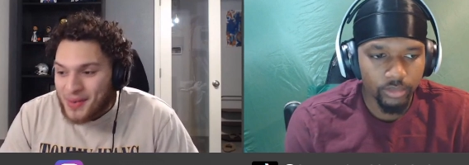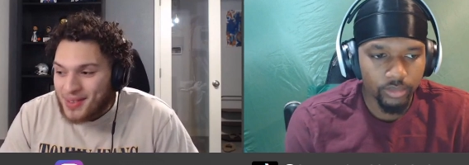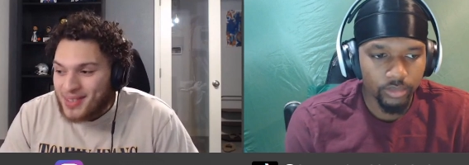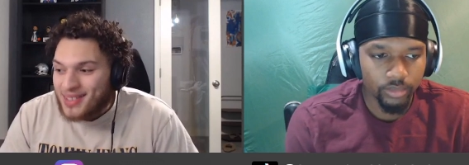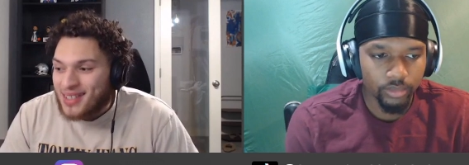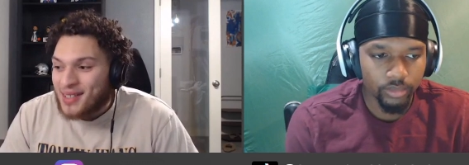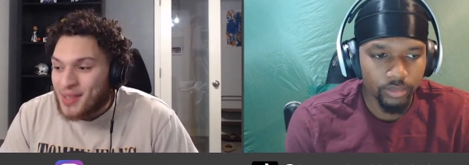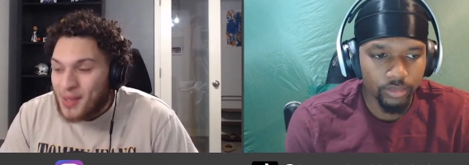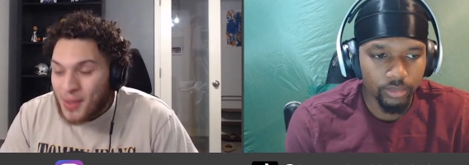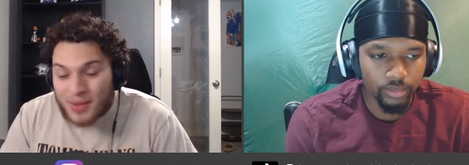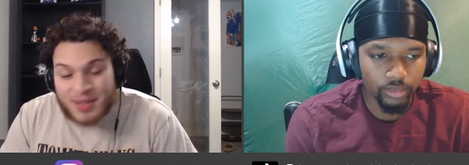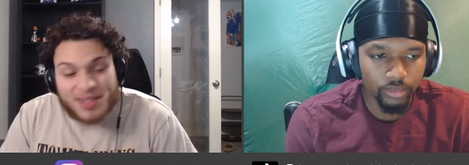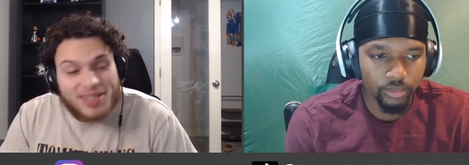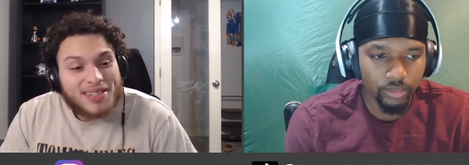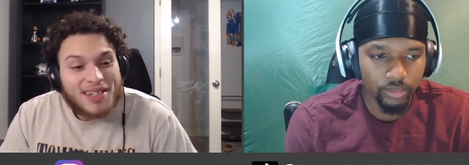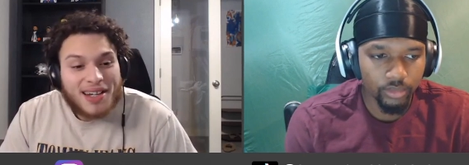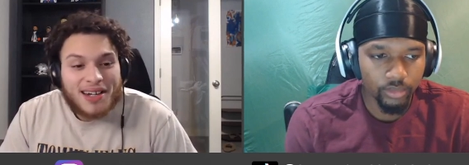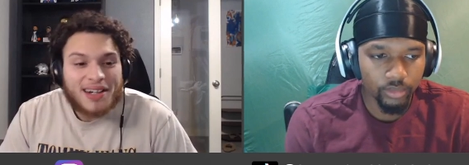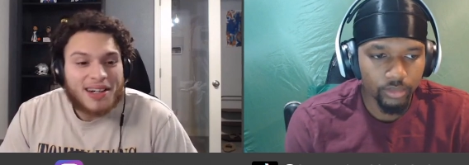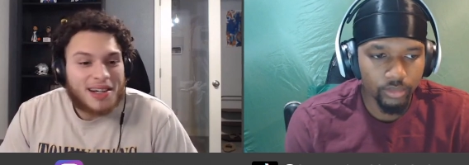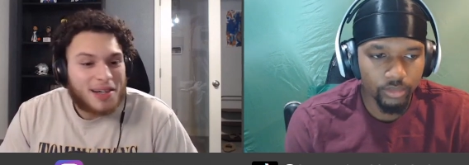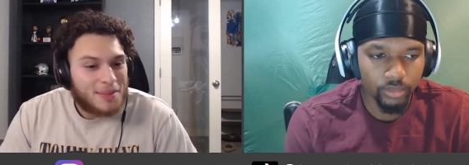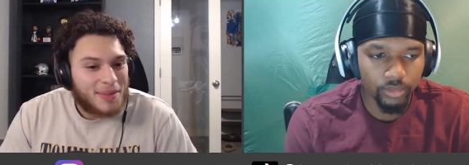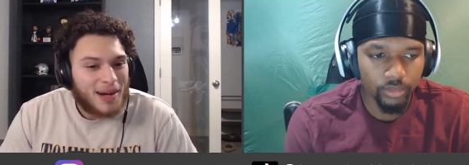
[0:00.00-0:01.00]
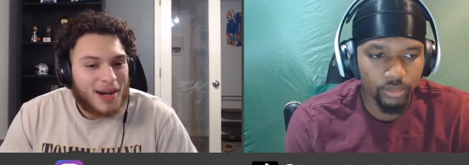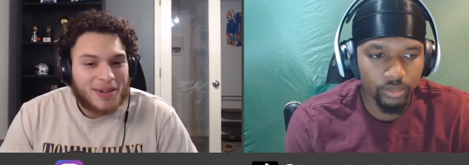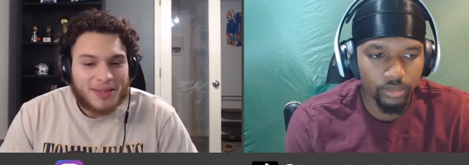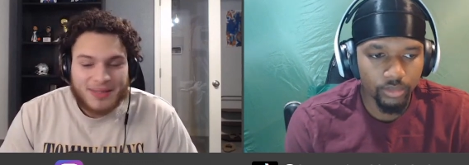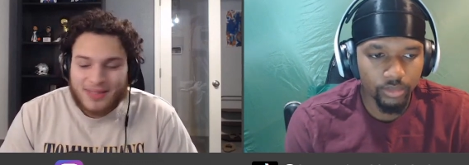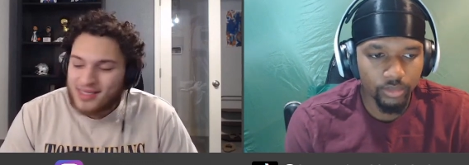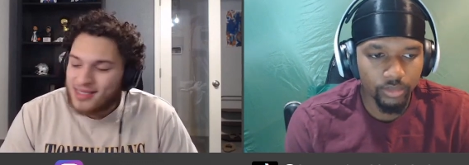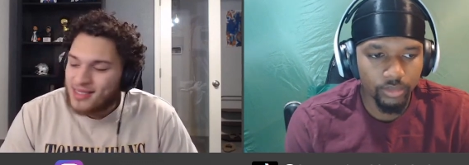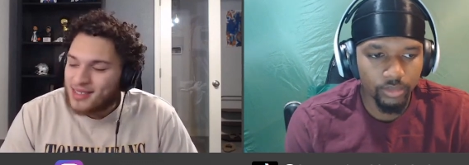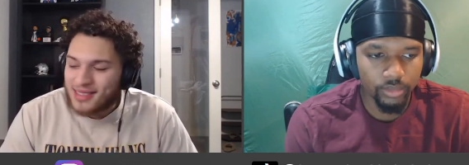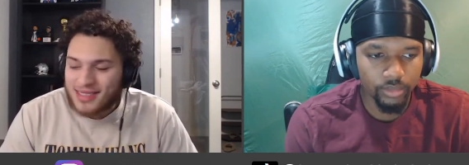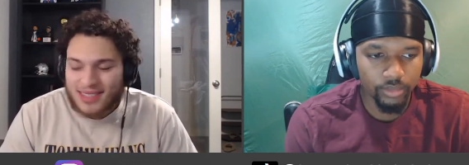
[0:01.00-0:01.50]
Speaker 1: the news is going to come out.
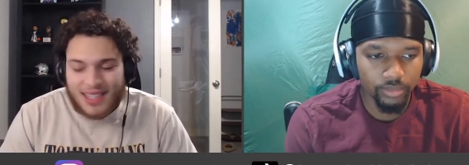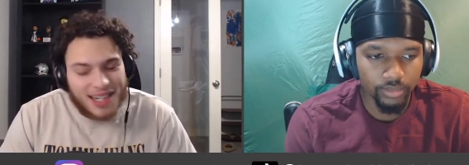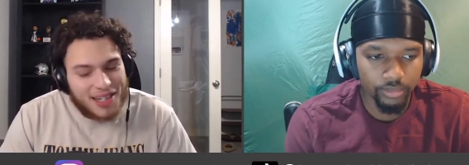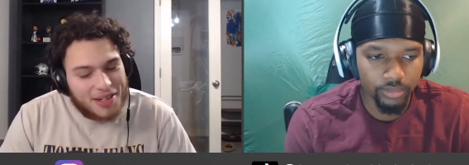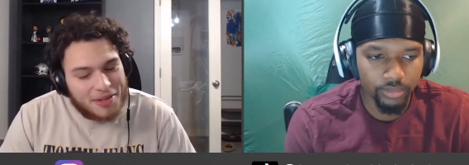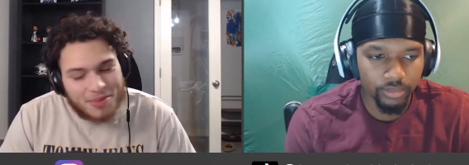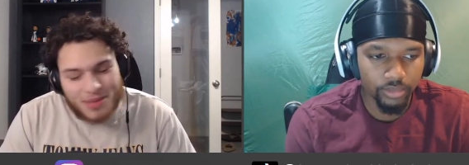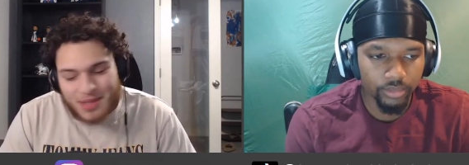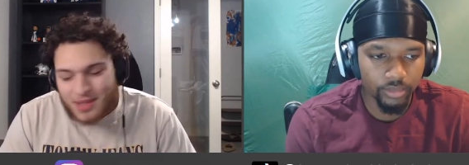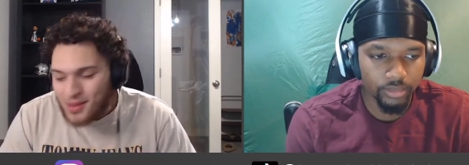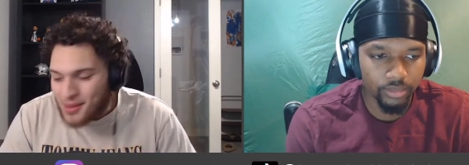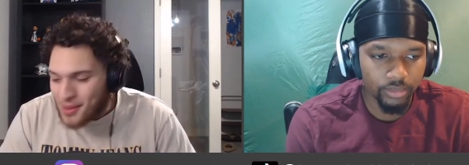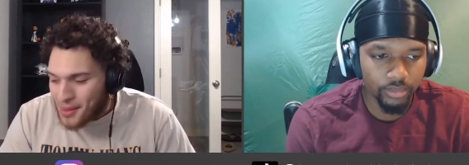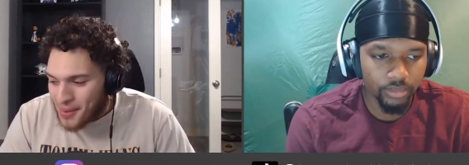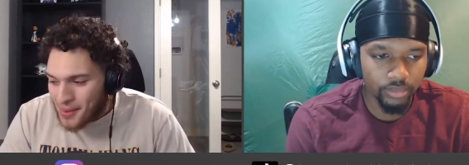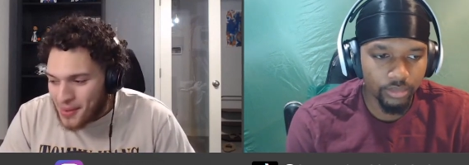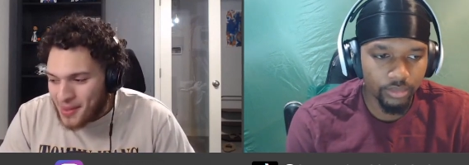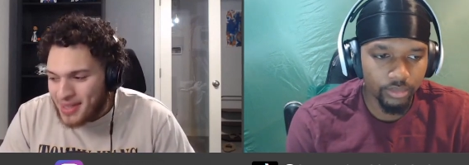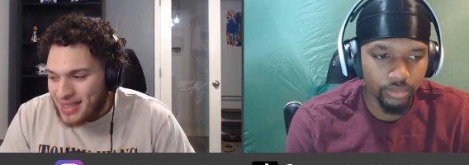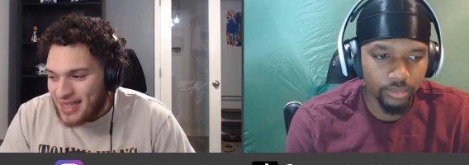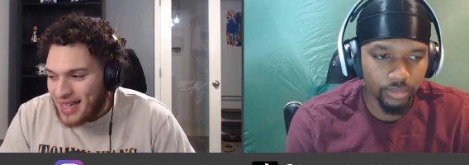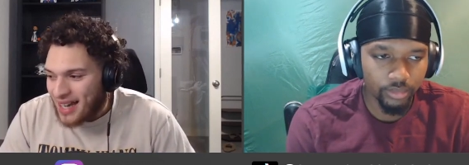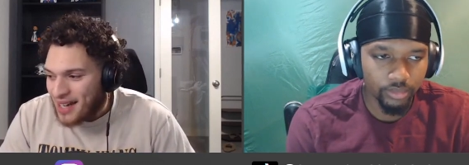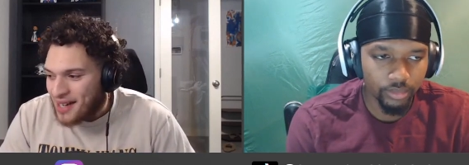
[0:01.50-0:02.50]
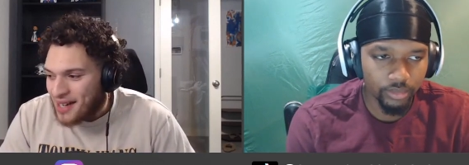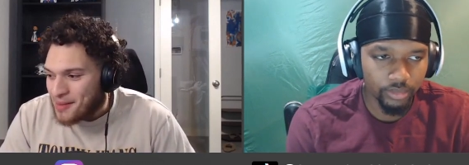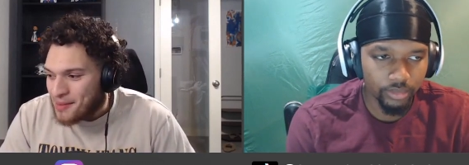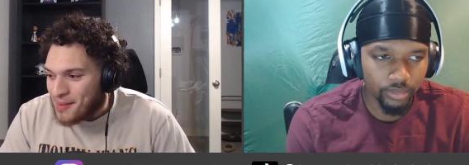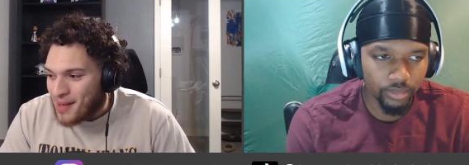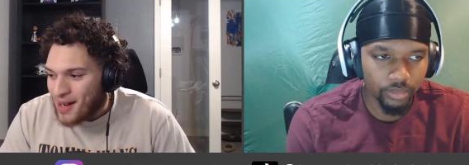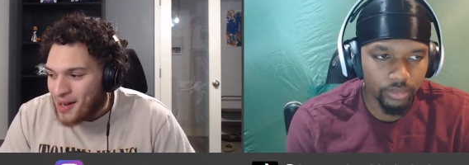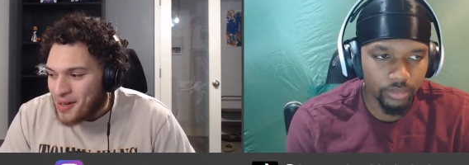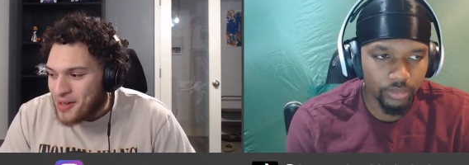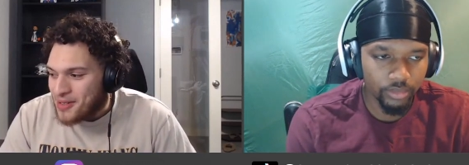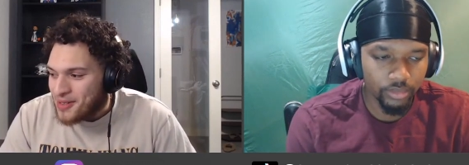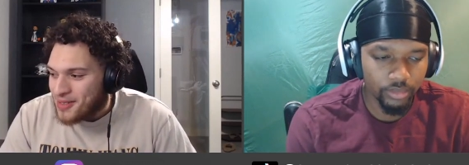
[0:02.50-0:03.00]
There's going to be stories that come
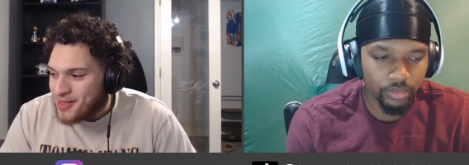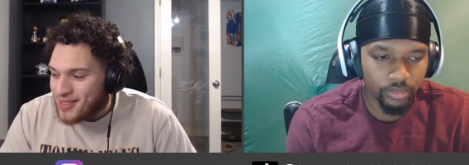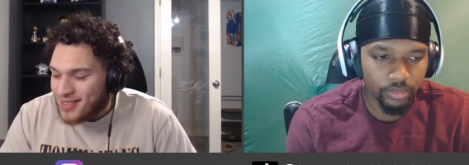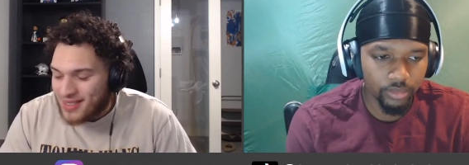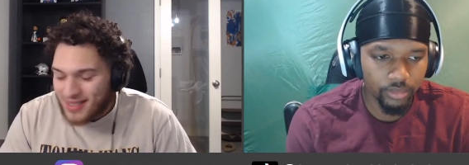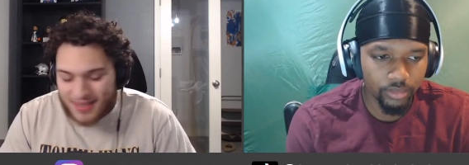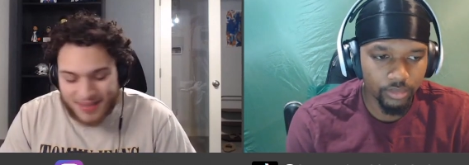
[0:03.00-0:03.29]
out.